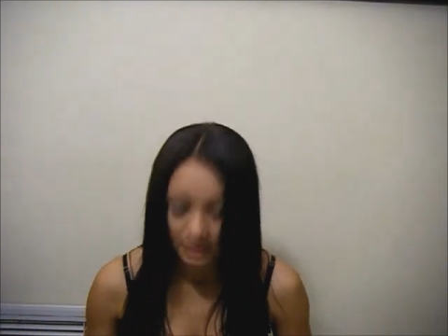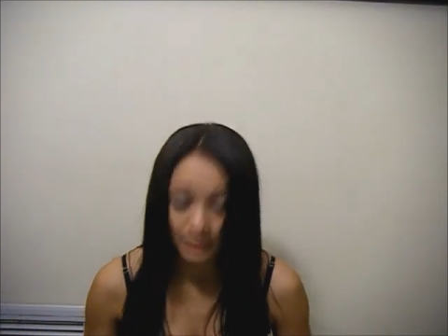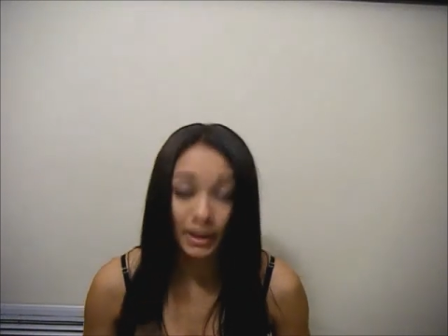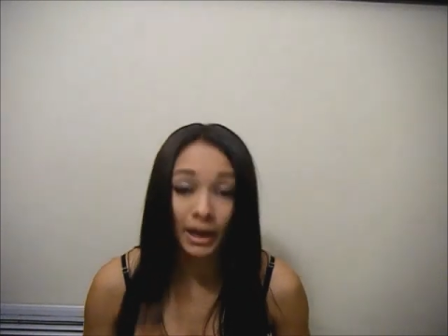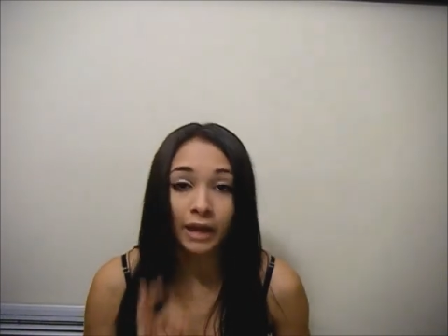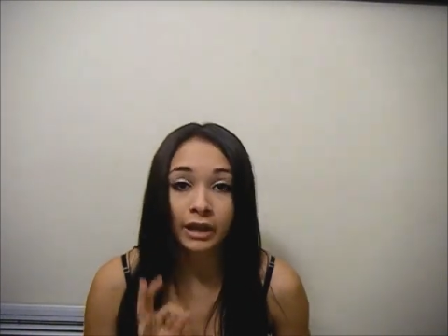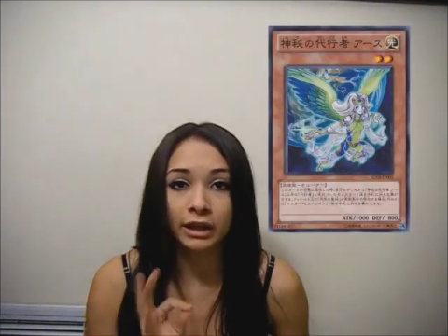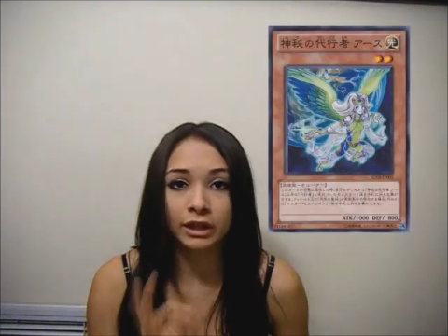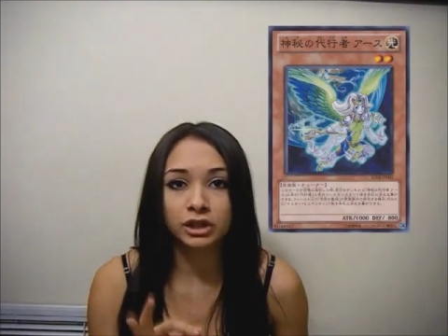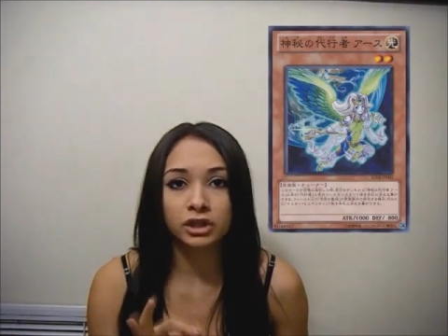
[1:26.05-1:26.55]
is
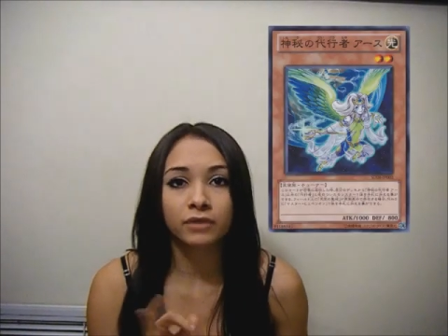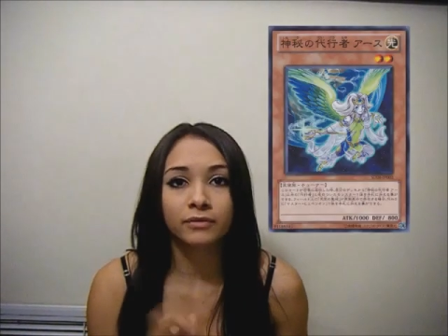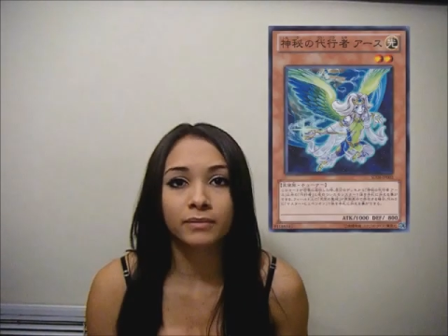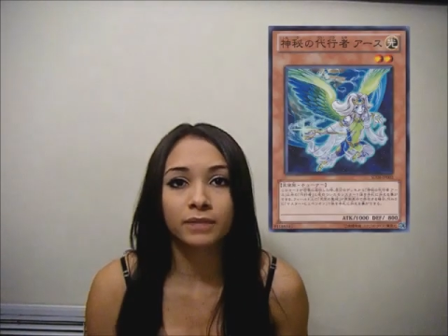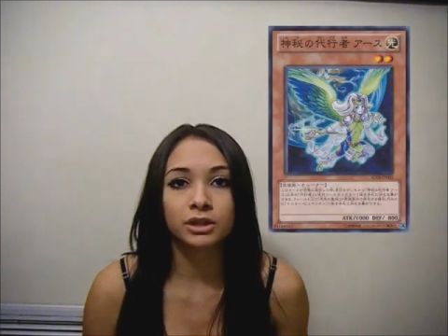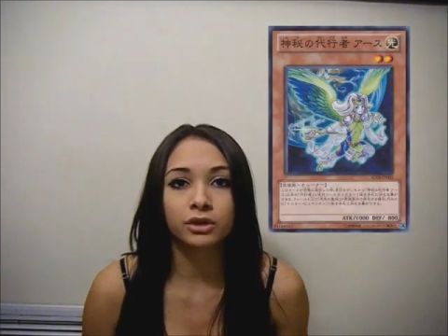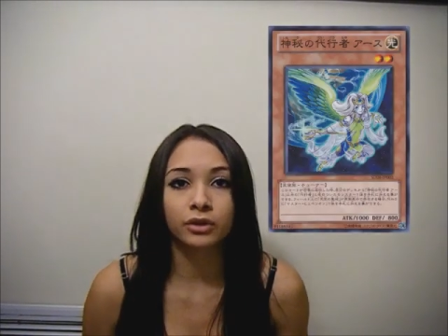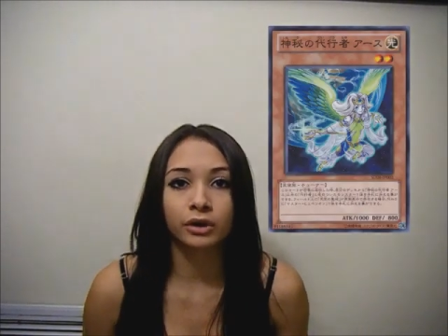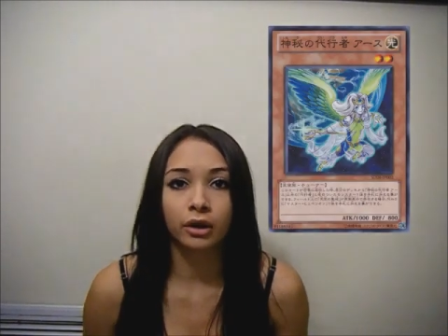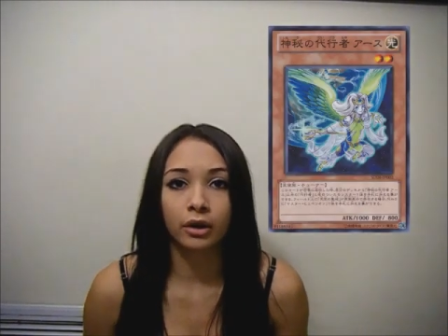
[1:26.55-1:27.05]
Agent of
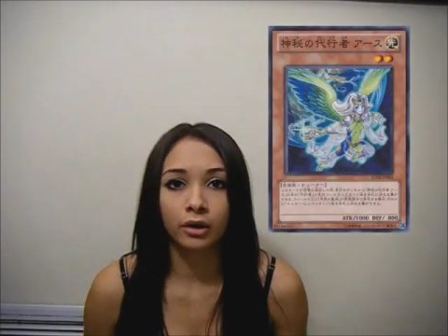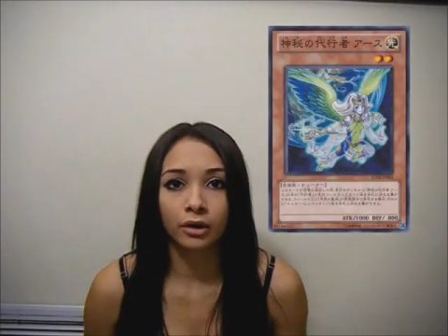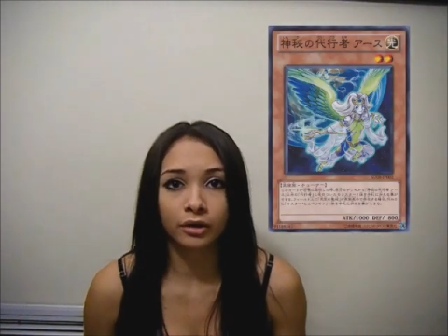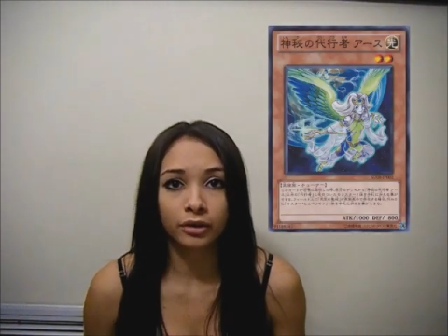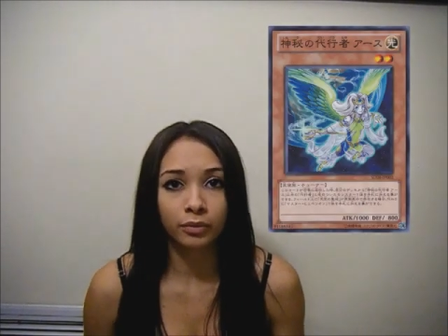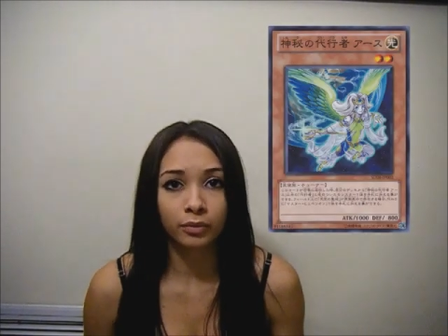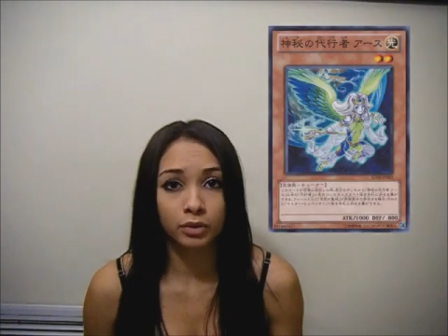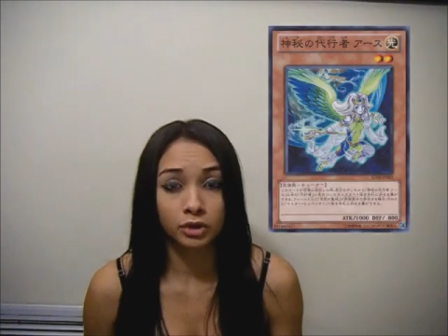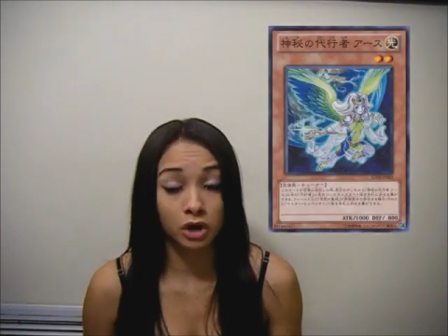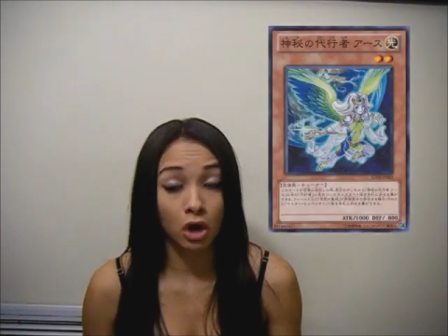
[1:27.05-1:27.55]
Mystery
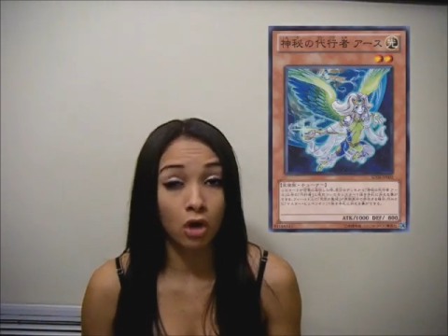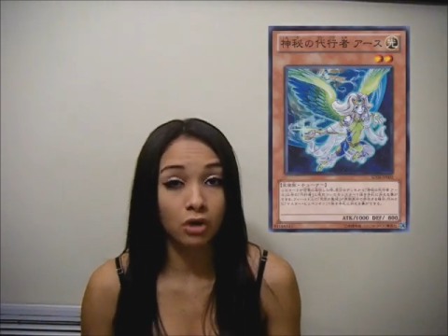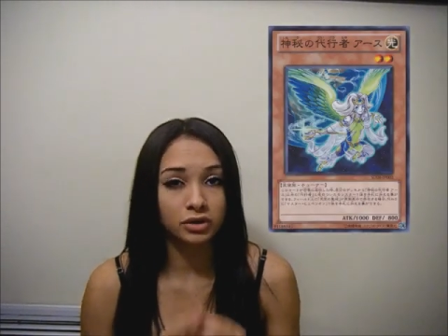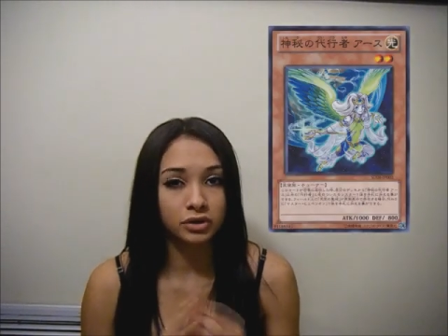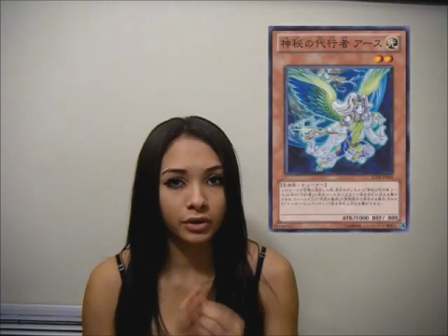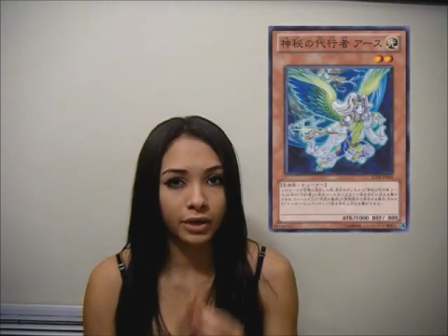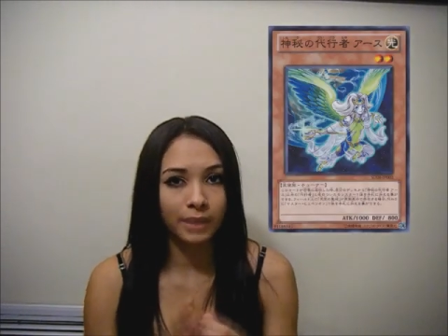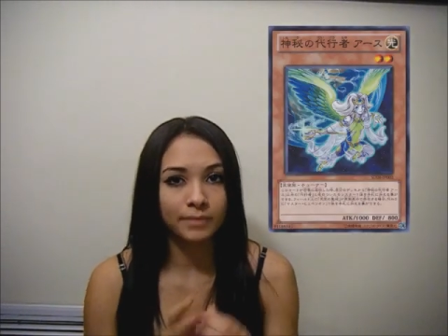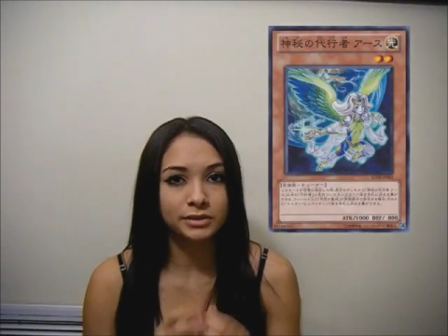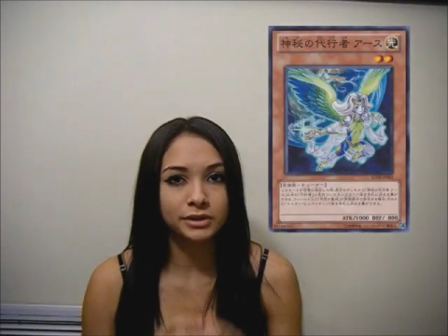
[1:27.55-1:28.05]
Earth, which
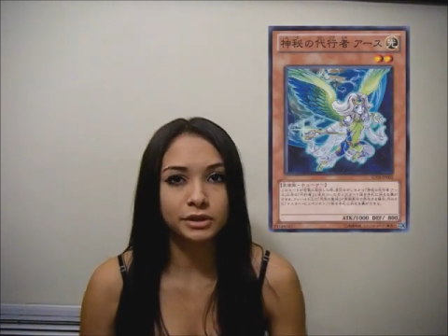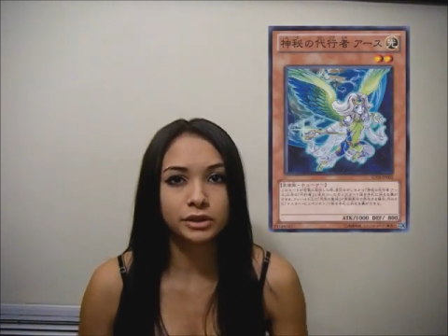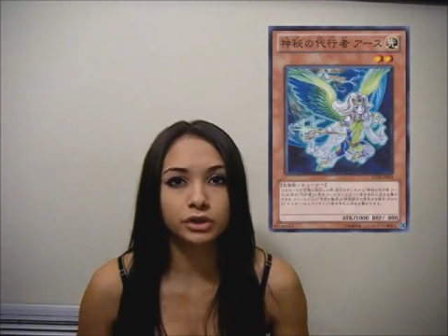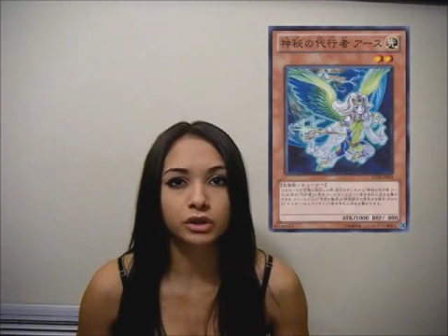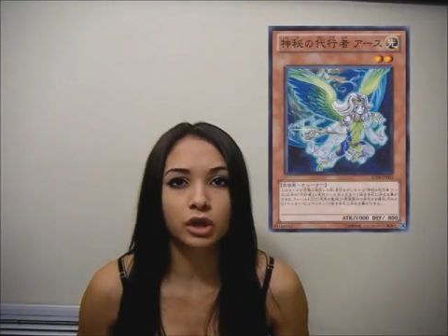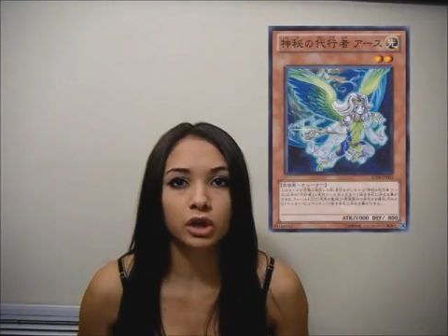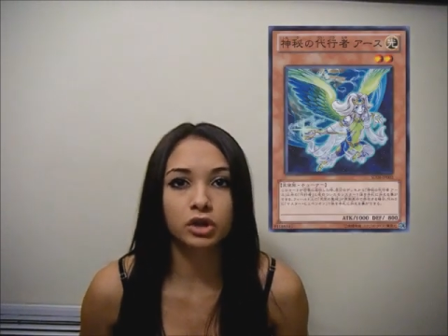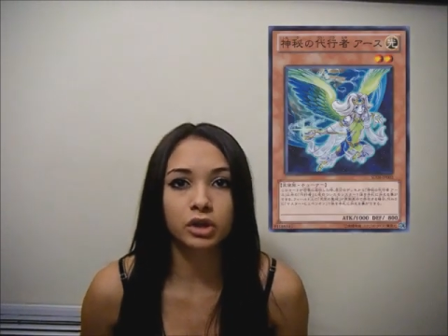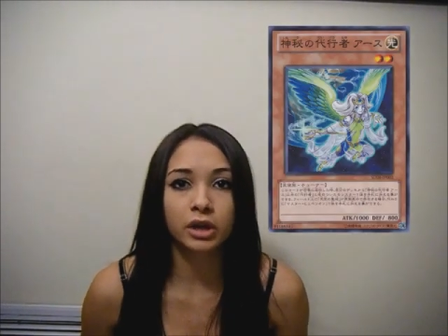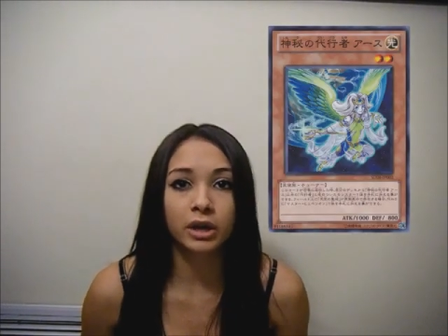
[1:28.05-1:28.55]
also comes in the
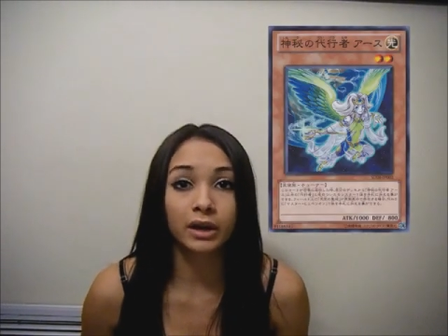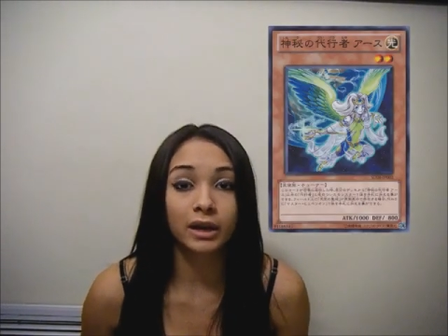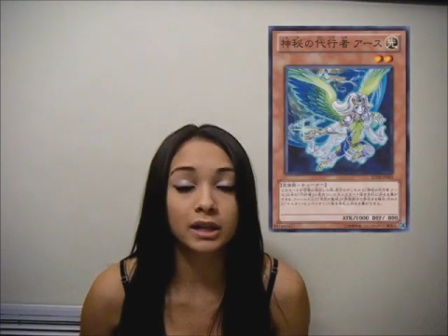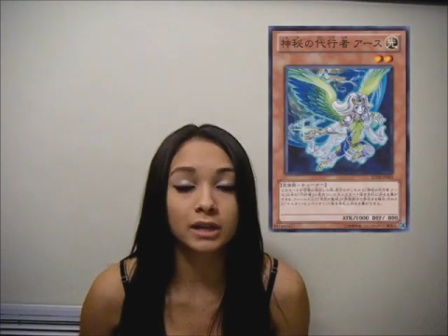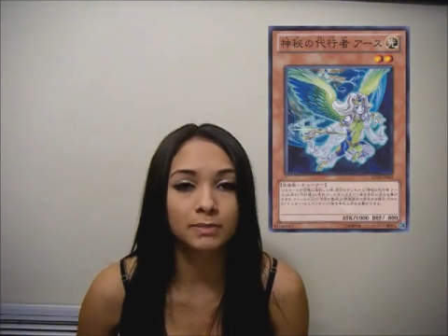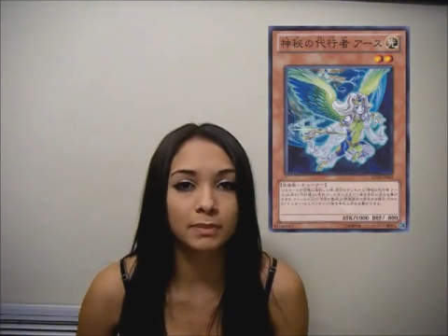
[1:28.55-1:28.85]
structure deck.